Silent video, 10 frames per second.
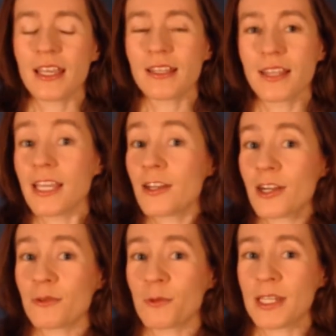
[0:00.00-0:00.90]

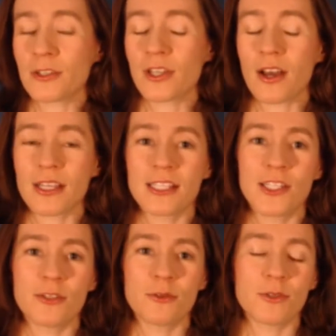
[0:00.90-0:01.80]
Later, when you're talking
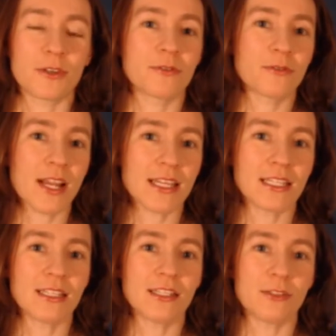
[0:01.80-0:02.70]
to your
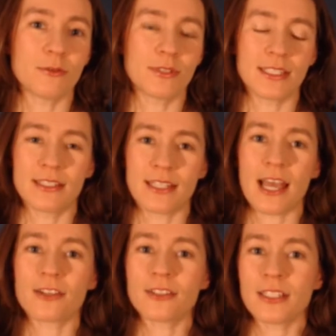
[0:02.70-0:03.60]
friend, you
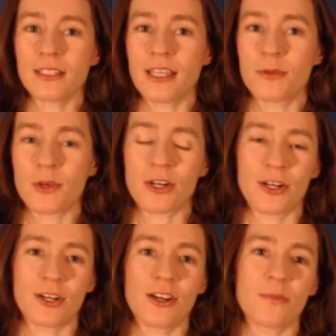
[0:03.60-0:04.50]
tell him or
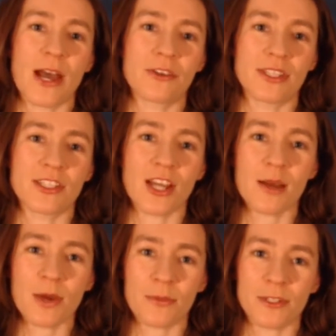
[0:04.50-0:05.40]
her about this
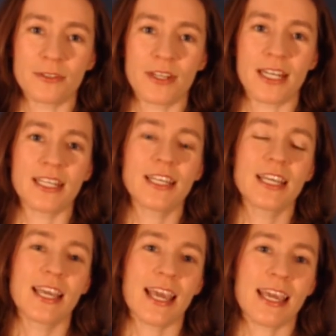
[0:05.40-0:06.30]
job opportunity
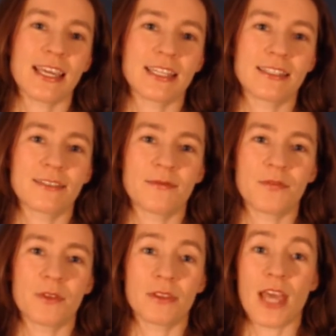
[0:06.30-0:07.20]
and
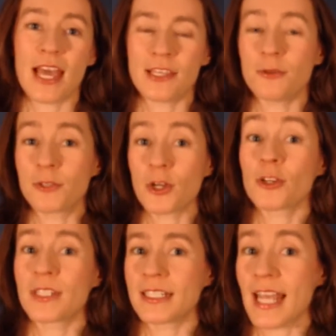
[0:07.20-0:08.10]
that you
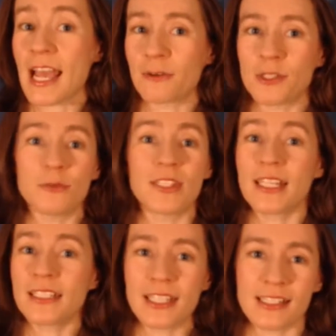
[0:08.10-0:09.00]
turned it down, you
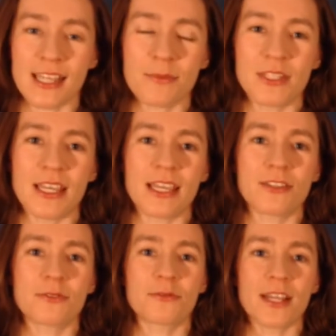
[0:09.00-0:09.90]
didn't accept it, and
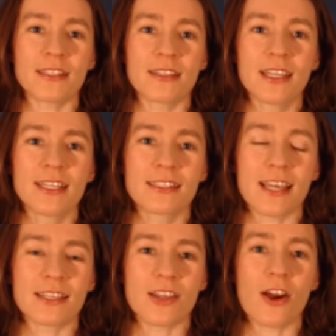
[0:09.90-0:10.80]
your friend
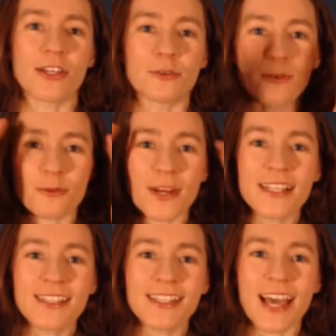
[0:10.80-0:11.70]
says, "Are you
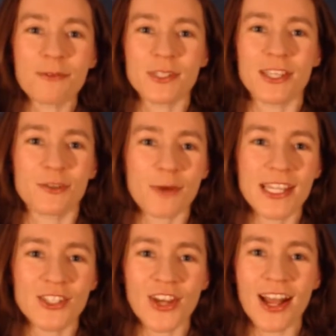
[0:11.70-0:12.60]
crazy? That was a
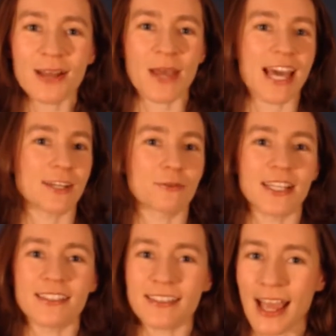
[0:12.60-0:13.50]
great job. It had a
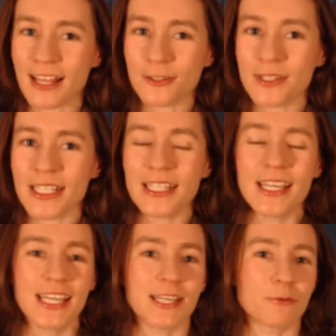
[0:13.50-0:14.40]
great salary.
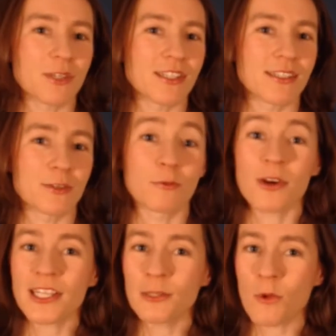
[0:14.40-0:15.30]
It was the
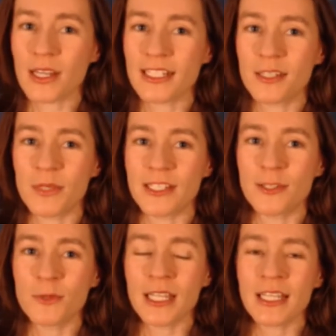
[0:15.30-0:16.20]
work you wanted to be
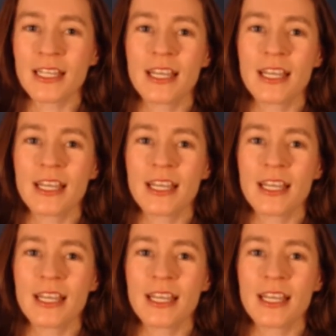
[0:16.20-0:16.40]
doing."